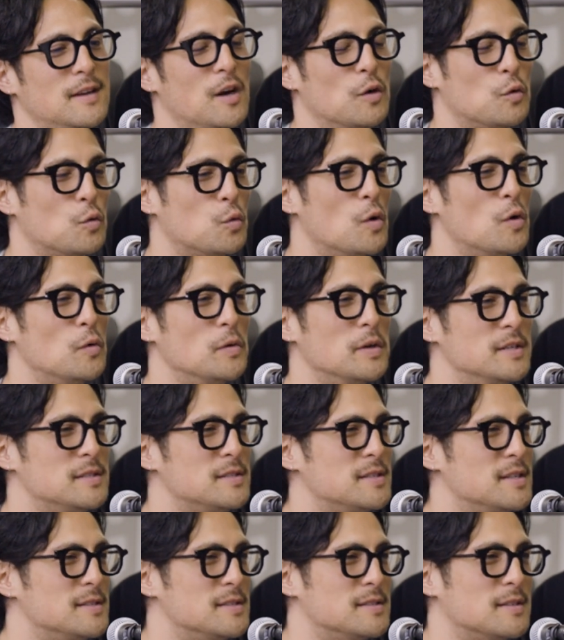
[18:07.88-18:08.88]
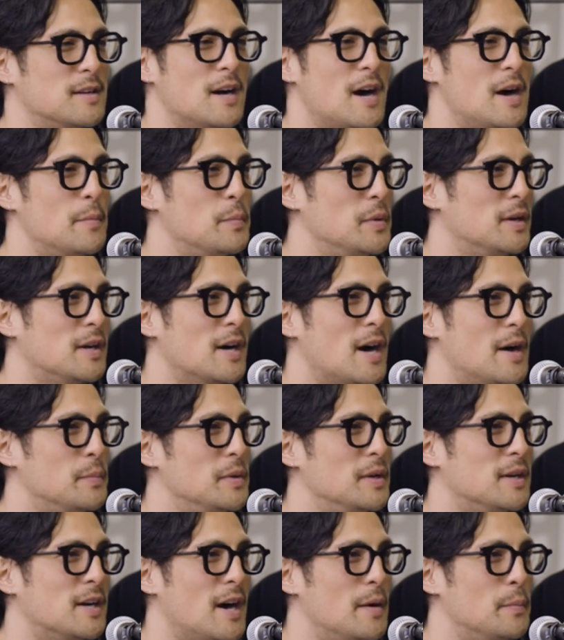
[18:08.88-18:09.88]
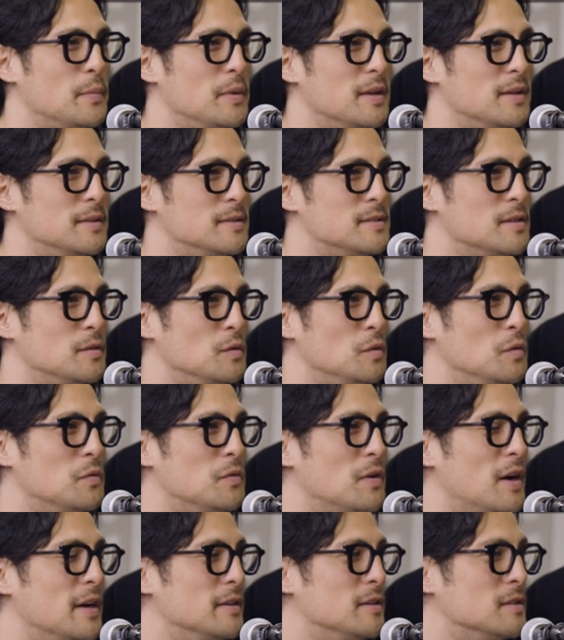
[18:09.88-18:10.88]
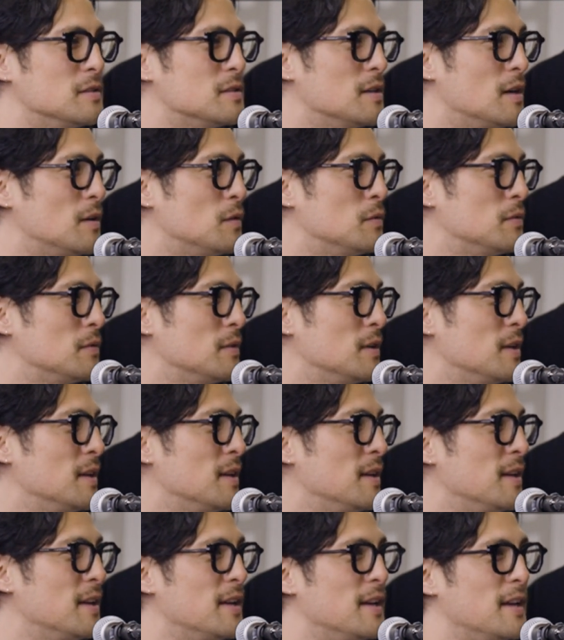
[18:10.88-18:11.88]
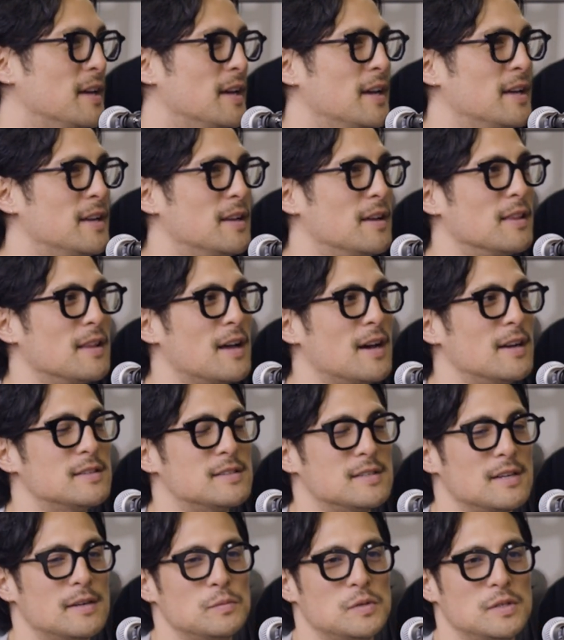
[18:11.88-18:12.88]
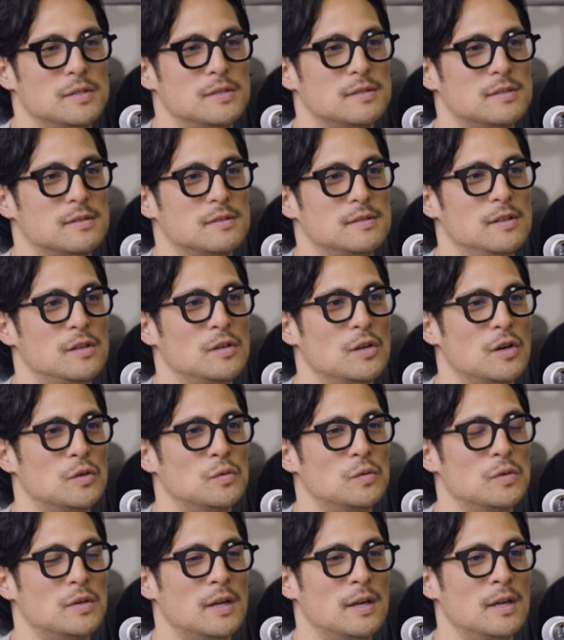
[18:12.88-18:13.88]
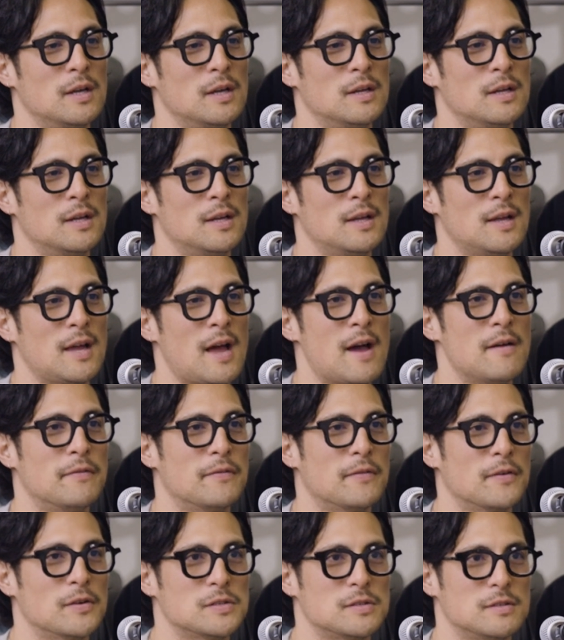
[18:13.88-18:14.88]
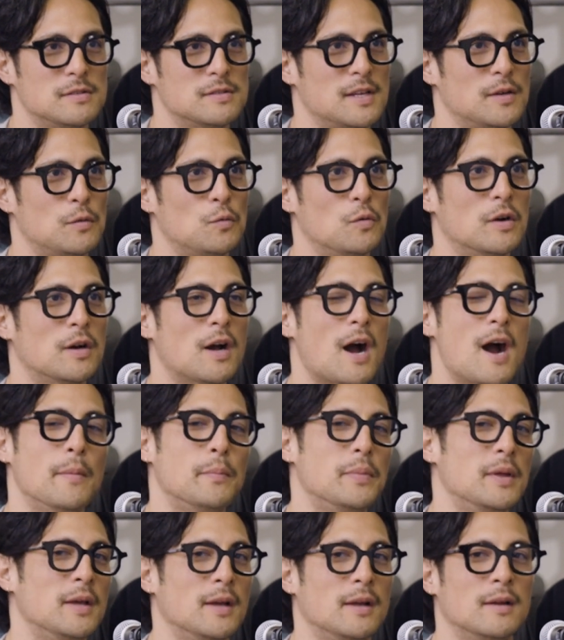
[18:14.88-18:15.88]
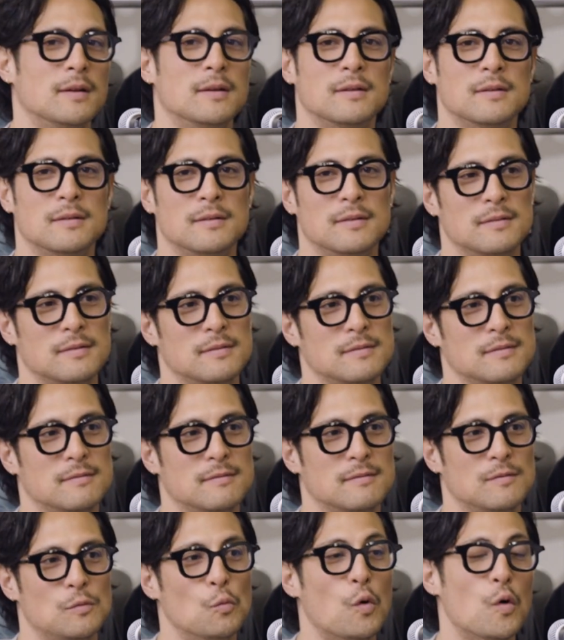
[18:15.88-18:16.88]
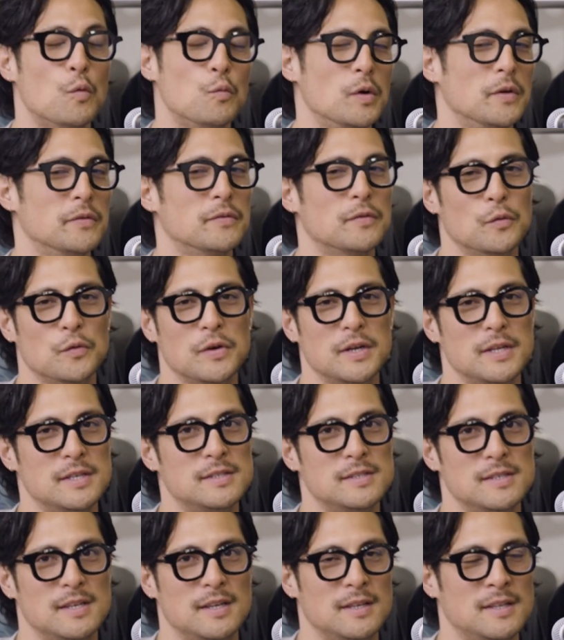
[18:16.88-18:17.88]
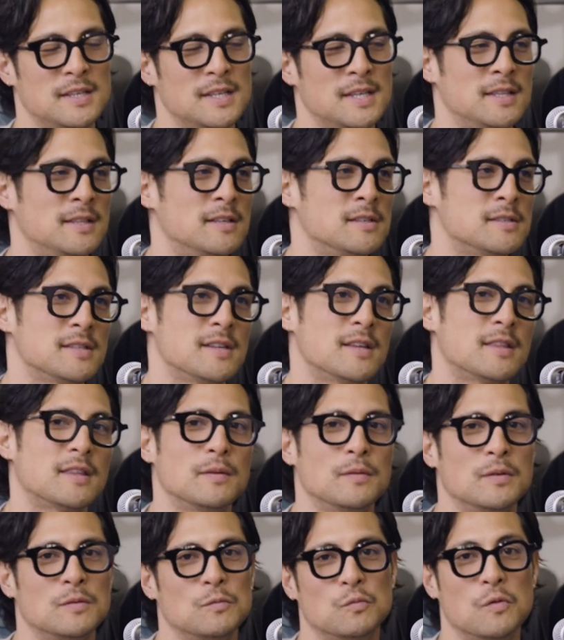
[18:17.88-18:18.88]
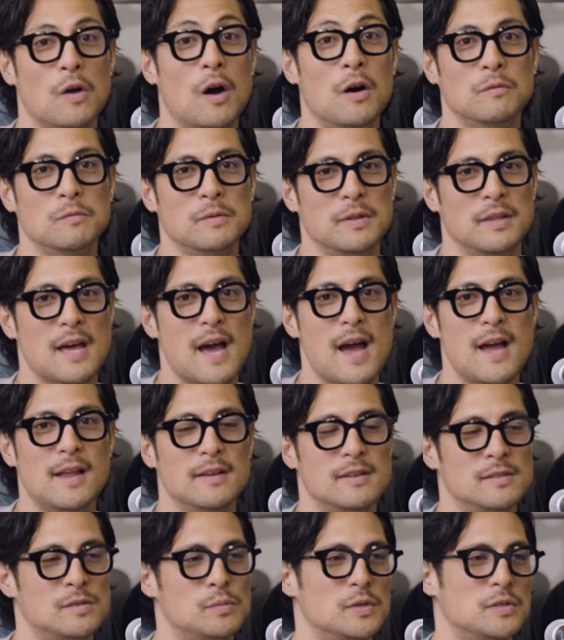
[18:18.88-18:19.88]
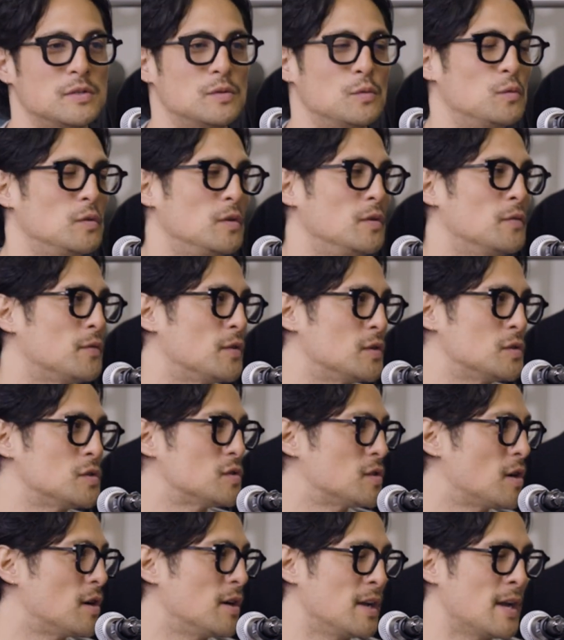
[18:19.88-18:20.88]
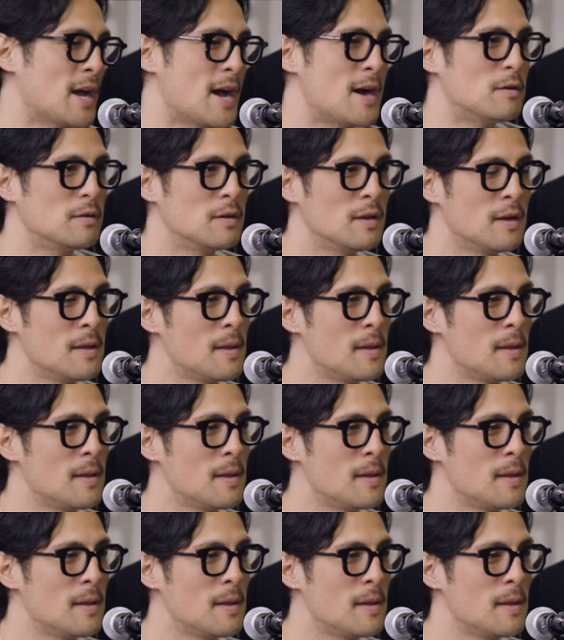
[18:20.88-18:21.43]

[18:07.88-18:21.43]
quote. He says, copy, copy, copy until you find yourself. And a lot of times it's, you know, at first it's like we're copying what we've already seen. And there's nothing wrong with that, especially when you're first starting out.